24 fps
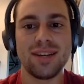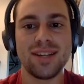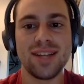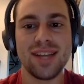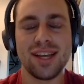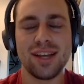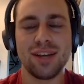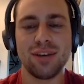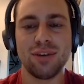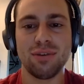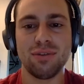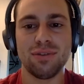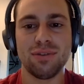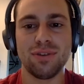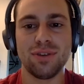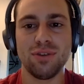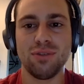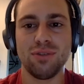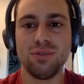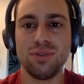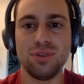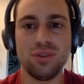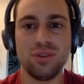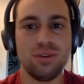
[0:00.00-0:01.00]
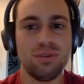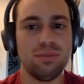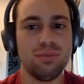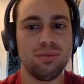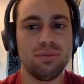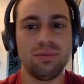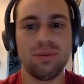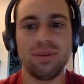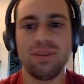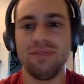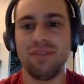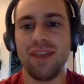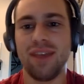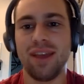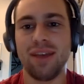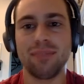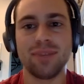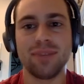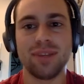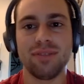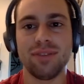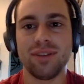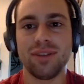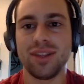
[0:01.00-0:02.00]
taken over YouTube,
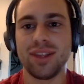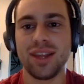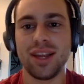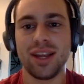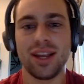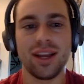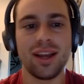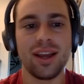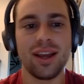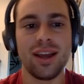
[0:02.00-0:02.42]
revamped everything.